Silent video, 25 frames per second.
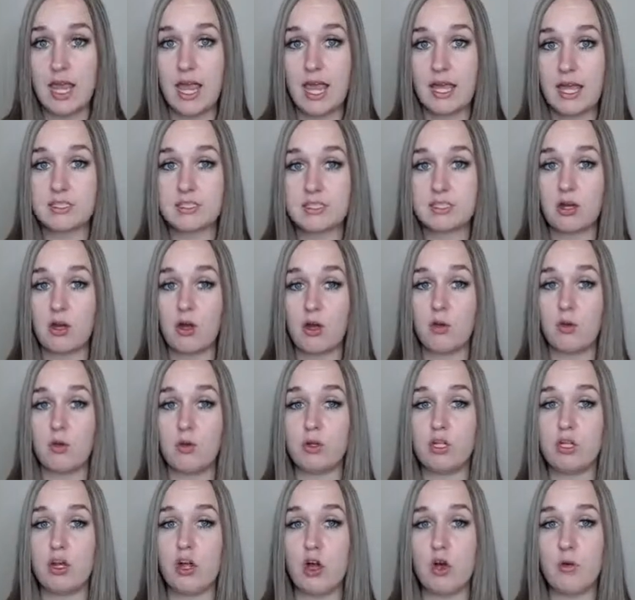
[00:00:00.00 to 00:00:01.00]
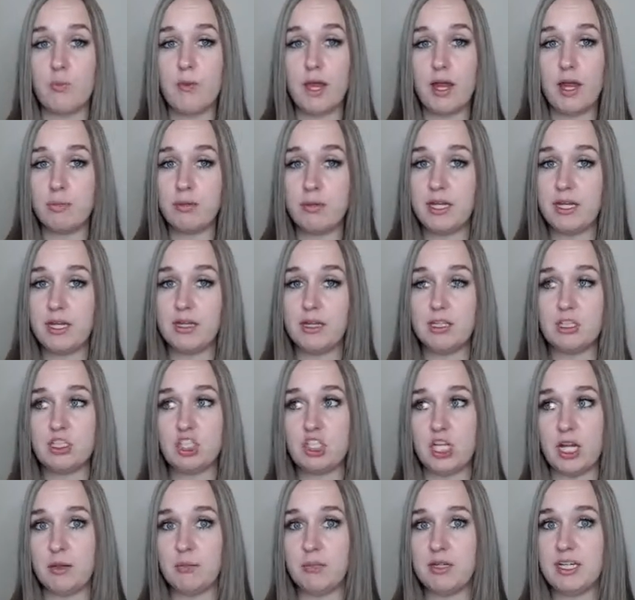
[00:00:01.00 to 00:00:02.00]
And so, maybe
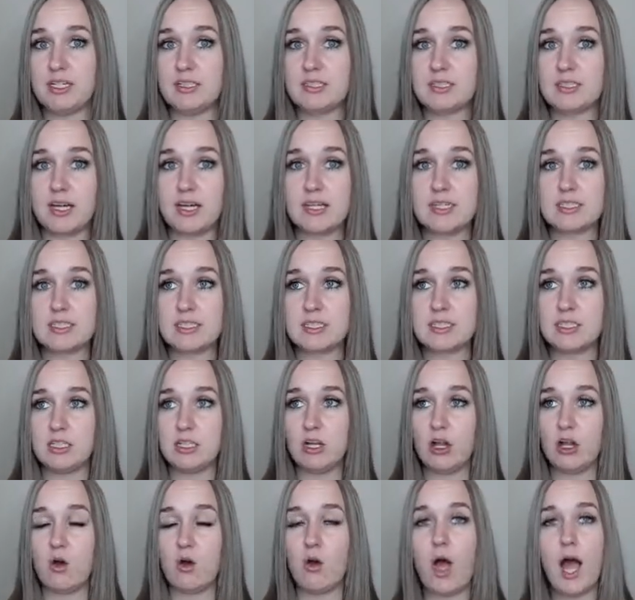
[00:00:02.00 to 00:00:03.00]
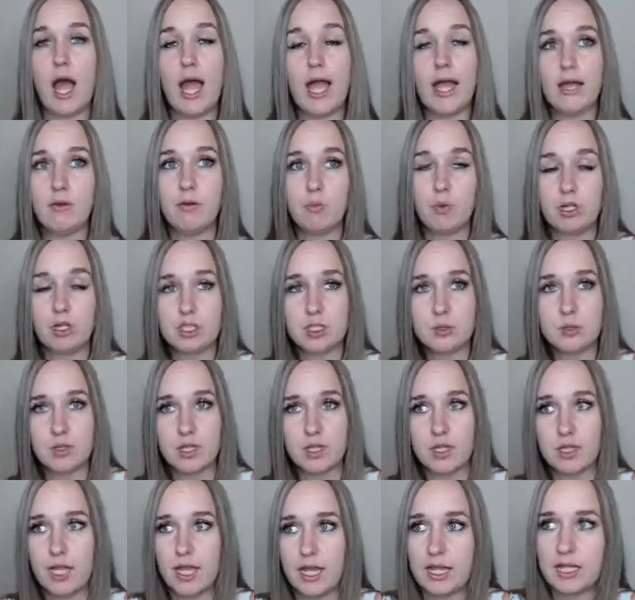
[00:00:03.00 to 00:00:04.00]
Jamie does, I worked with
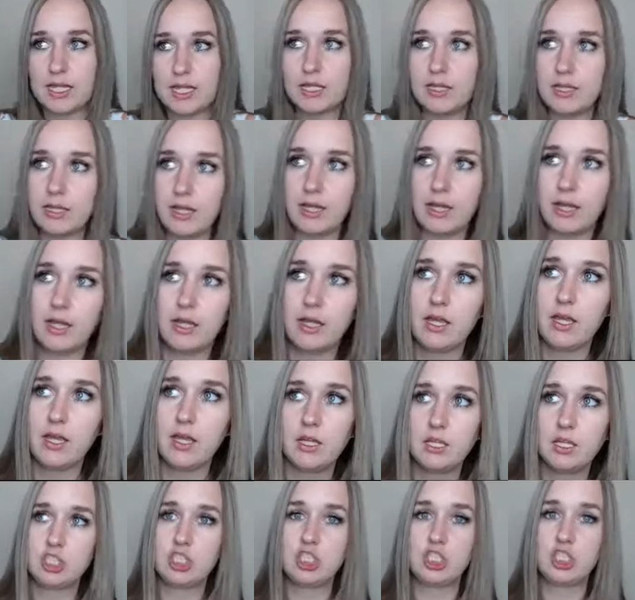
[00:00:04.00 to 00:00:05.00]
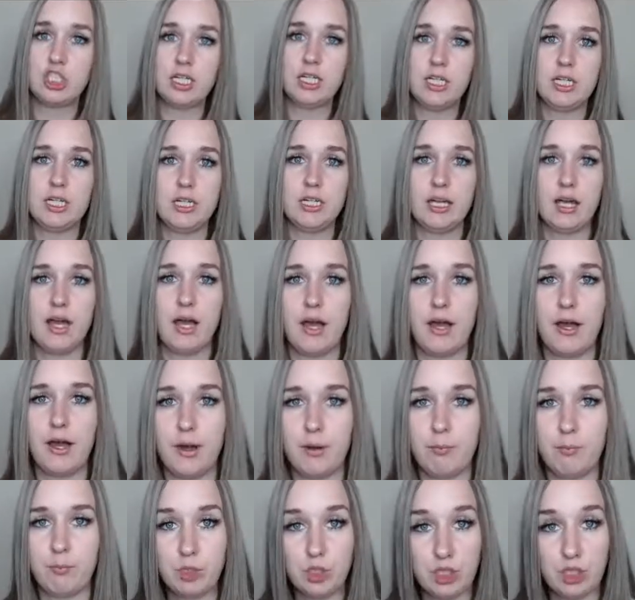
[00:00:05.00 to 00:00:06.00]
a lady that she
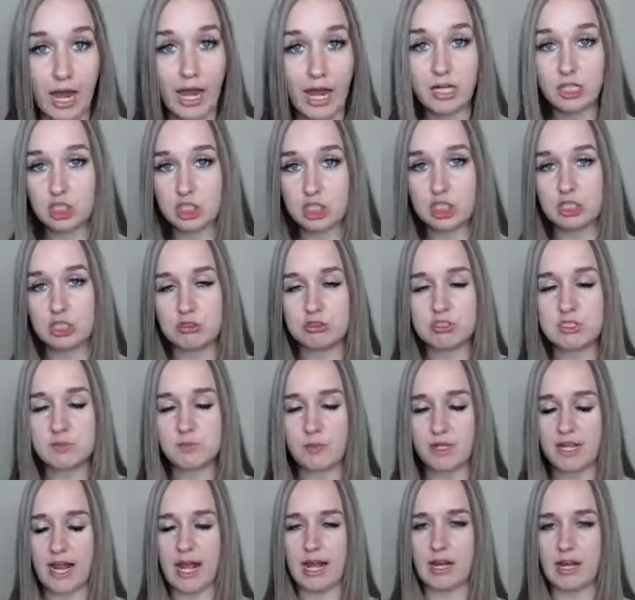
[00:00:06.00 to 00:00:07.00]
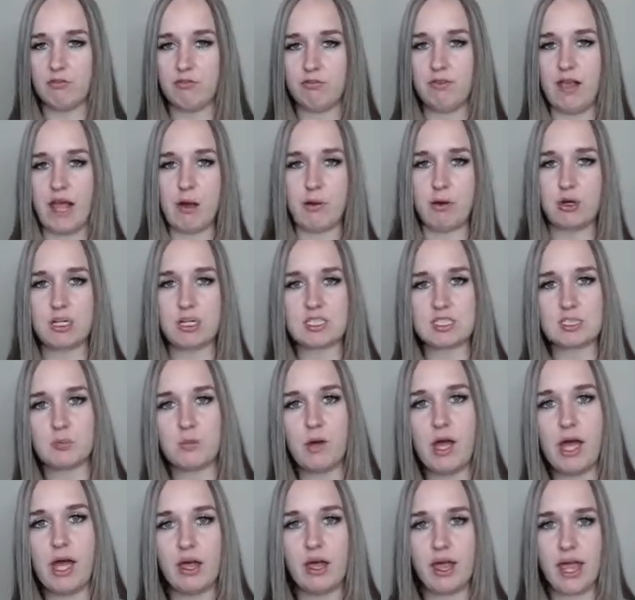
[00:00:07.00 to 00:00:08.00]
actually used banana flour as
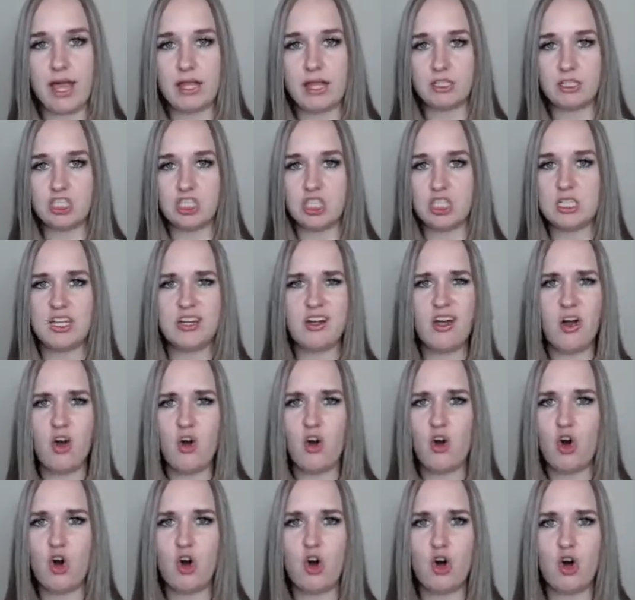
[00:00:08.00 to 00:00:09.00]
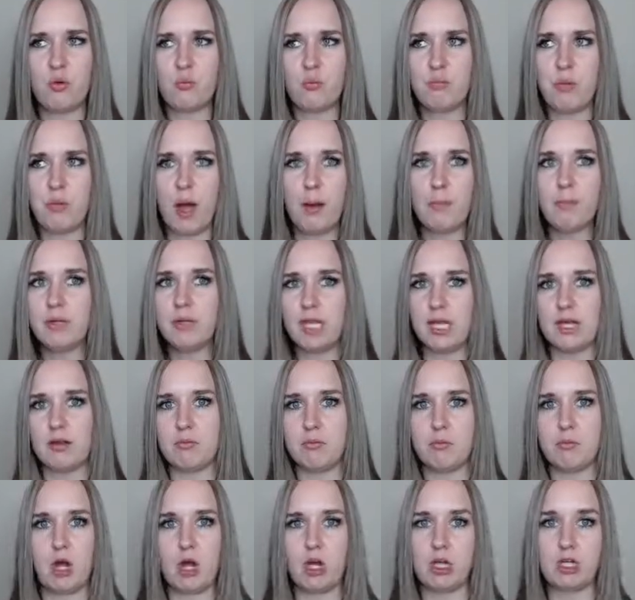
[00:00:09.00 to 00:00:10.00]
well. And she did a whole
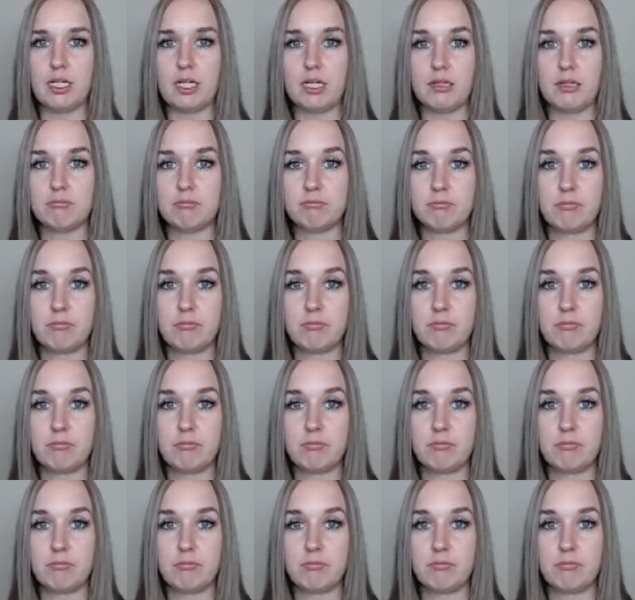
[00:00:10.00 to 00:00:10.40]
pumpkin party.